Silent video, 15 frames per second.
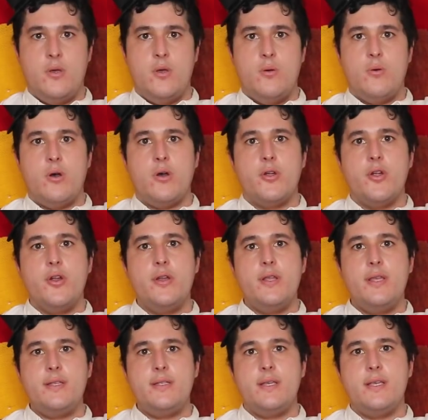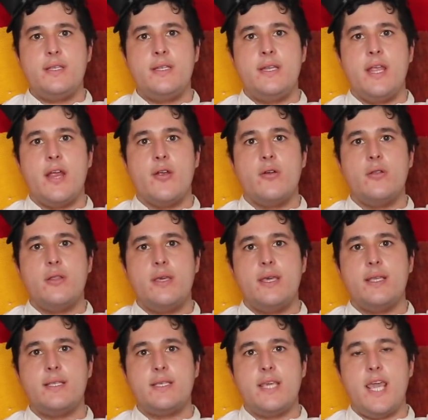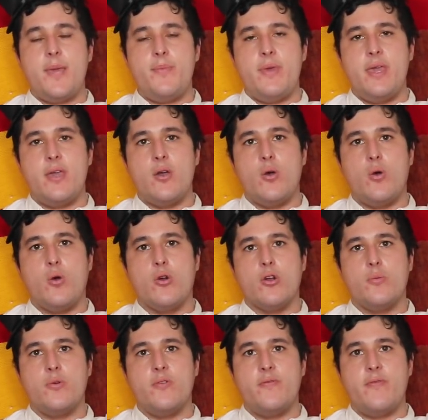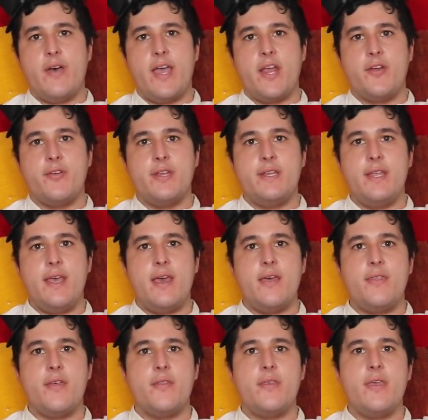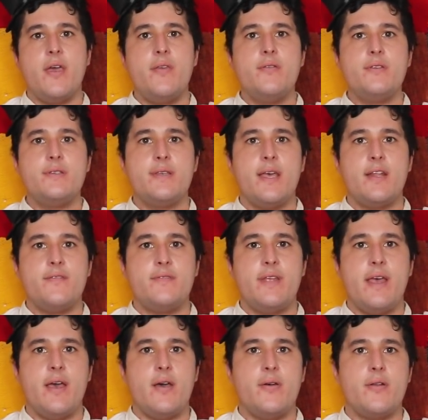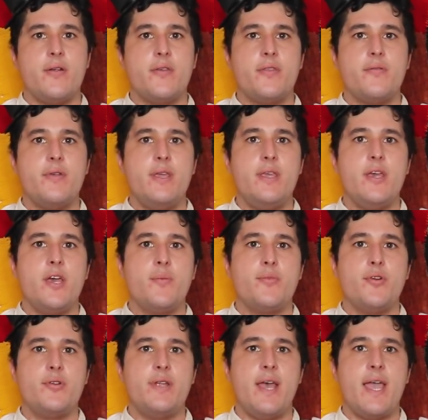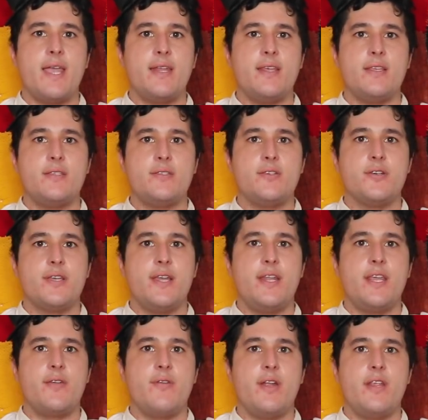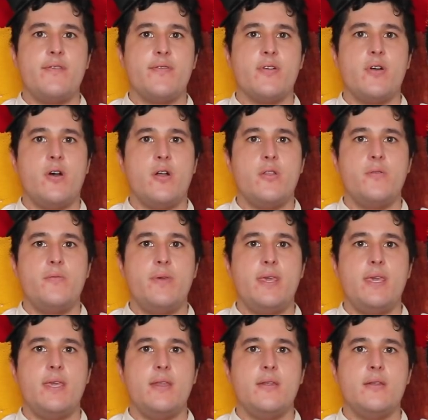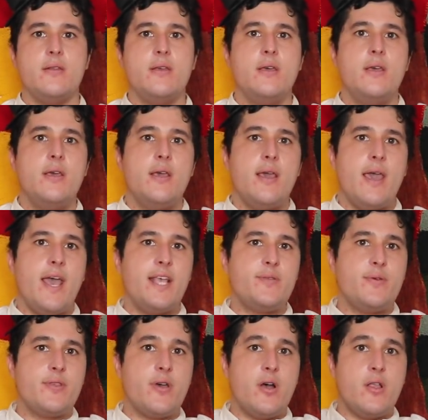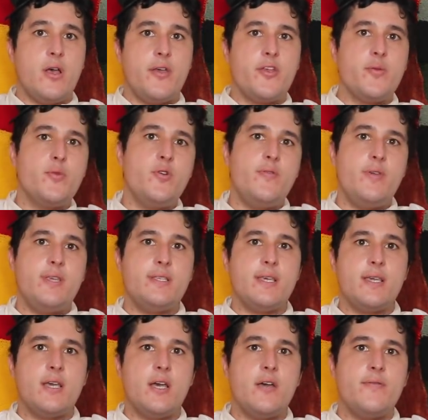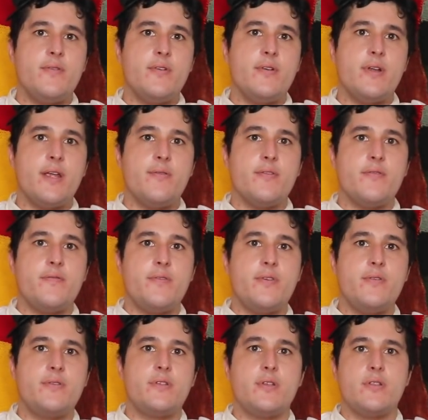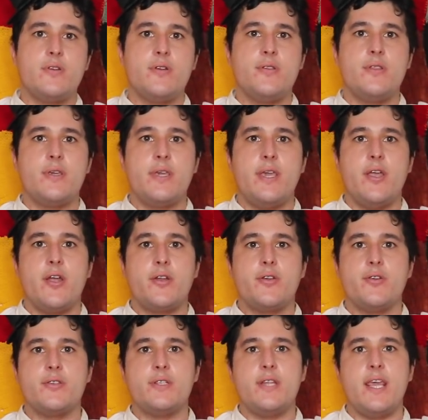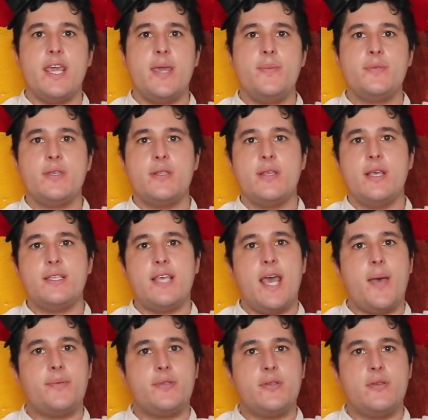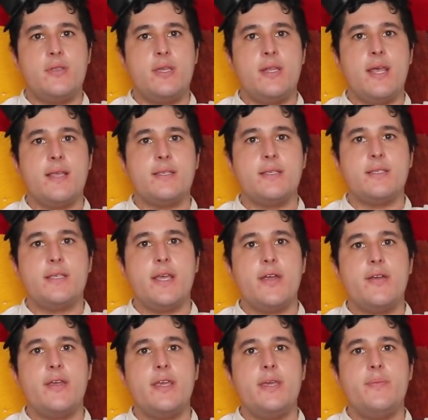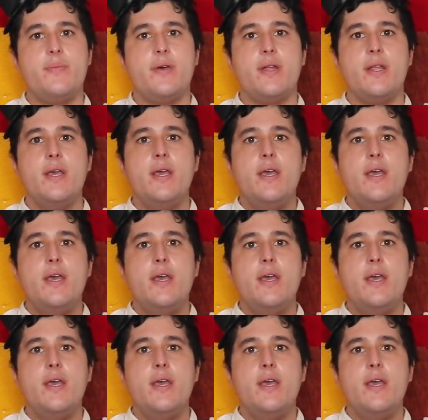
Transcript: While Ernest is narrowly escaping a horrible fiery death, on the other side of town, our three young protagonists are getting ready for Halloween. And as with all other movies I cover, I refuse to learn the characters' names unless absolutely necessary, but